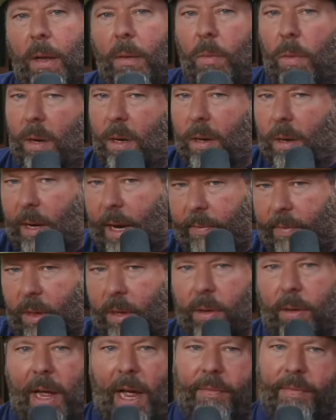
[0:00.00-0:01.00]
Want to have a
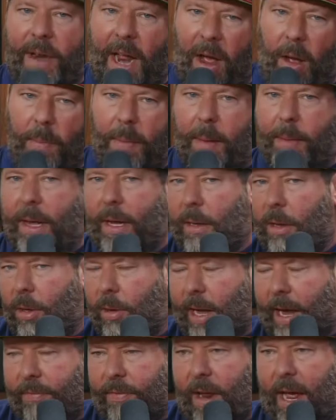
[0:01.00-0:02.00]
little half now, maybe a little
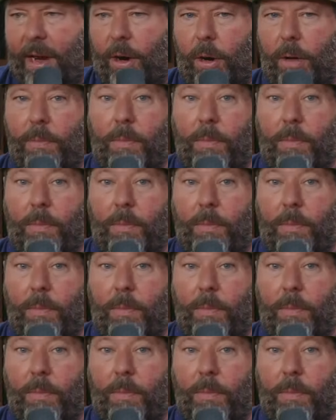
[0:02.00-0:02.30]
half later.